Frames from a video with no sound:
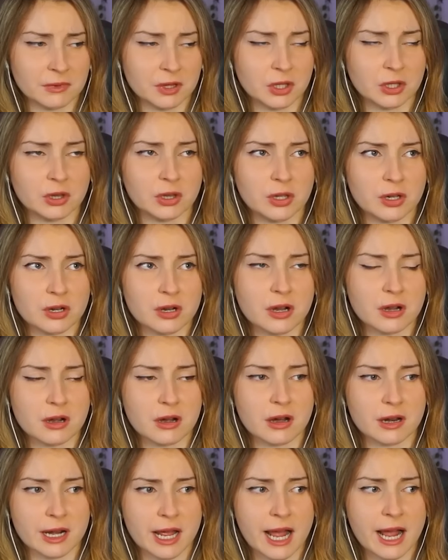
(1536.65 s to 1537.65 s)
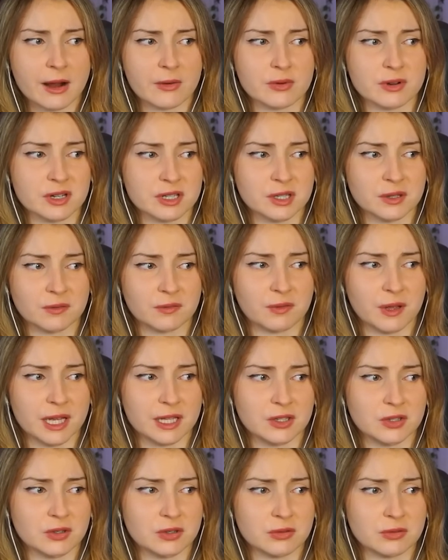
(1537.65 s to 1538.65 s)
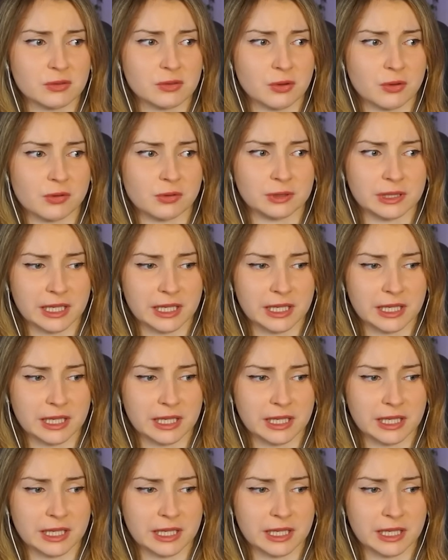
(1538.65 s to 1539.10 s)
The look on Howard's face told.